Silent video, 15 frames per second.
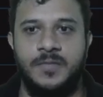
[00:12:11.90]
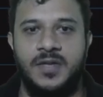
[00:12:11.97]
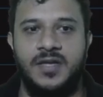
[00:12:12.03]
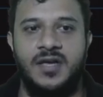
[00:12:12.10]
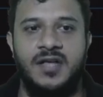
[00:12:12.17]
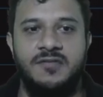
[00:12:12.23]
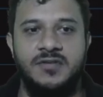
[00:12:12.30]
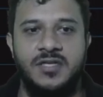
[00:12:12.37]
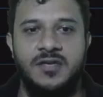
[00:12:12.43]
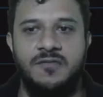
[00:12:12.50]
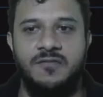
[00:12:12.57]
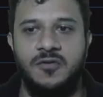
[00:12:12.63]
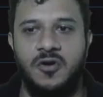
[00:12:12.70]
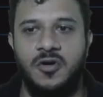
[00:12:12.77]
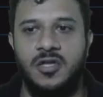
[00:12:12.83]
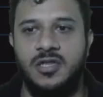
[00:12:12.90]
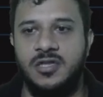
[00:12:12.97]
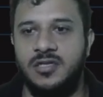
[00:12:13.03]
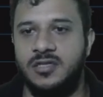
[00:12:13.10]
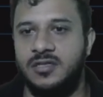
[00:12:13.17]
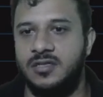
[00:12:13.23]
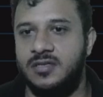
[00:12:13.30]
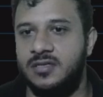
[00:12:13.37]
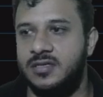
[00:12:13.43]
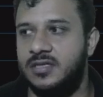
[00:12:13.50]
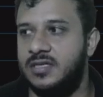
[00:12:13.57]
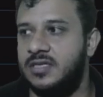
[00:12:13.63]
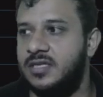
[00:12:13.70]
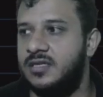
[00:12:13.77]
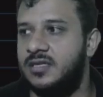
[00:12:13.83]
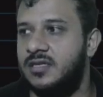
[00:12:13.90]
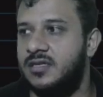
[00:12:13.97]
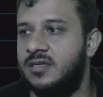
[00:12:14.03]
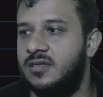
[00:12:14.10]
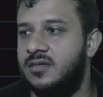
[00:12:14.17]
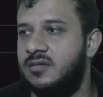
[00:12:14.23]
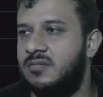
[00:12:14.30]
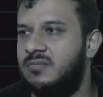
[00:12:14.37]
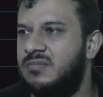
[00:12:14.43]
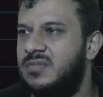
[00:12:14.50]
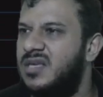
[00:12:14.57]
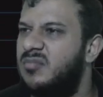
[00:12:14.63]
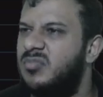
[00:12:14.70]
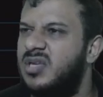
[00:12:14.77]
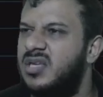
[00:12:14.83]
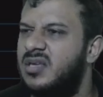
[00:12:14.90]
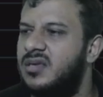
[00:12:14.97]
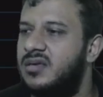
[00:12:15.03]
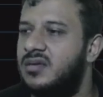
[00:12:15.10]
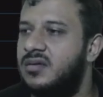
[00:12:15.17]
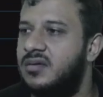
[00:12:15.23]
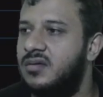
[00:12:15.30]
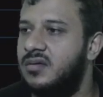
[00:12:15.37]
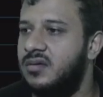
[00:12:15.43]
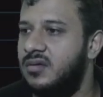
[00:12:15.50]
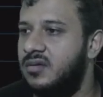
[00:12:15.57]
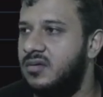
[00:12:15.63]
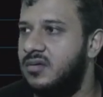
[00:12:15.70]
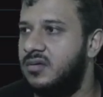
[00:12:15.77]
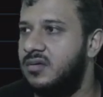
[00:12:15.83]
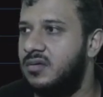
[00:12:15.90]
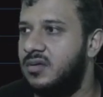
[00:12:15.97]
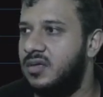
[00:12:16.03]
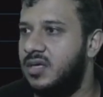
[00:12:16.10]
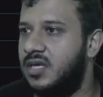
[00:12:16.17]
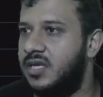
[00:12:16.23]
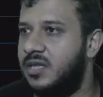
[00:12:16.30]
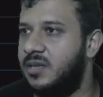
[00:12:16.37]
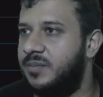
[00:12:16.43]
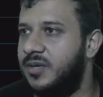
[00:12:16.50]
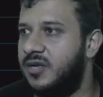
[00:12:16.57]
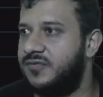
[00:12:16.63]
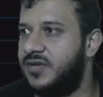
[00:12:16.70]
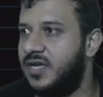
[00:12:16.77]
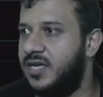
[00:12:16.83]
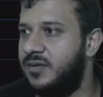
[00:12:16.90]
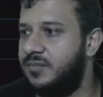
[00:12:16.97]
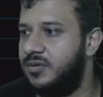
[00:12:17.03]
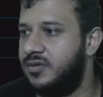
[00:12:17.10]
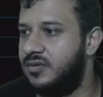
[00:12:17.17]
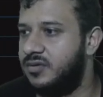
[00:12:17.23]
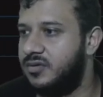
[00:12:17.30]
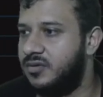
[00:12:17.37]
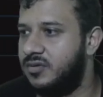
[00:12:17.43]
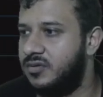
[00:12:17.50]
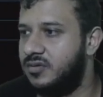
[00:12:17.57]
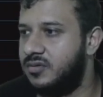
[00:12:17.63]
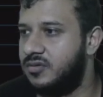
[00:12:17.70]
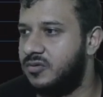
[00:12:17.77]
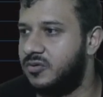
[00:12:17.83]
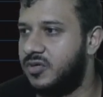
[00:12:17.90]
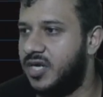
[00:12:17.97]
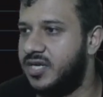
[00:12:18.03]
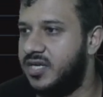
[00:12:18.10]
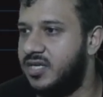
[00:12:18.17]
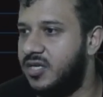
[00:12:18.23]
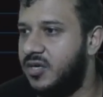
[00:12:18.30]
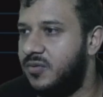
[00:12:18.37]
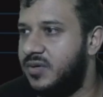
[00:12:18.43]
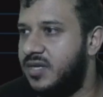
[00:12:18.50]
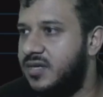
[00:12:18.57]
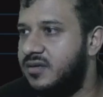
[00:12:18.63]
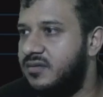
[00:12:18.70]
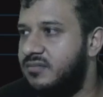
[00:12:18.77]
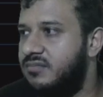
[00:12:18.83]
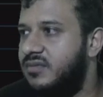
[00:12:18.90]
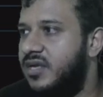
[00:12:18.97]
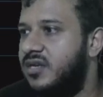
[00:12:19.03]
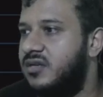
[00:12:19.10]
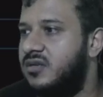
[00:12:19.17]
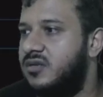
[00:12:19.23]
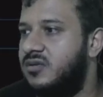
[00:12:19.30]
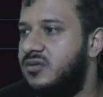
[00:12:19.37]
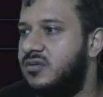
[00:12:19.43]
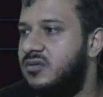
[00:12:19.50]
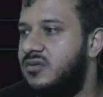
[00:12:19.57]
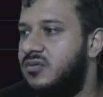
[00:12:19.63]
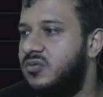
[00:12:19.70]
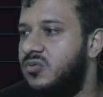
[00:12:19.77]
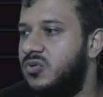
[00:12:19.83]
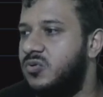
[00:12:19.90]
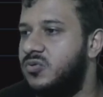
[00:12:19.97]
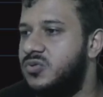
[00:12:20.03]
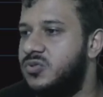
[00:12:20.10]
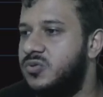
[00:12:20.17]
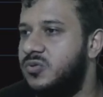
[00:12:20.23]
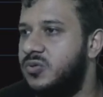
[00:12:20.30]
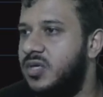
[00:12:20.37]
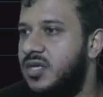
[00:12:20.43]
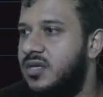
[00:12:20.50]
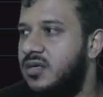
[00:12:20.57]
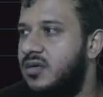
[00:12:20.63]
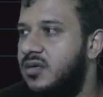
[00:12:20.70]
Yeah, I will give you all maybe a little bit of time to write it down and get used to it.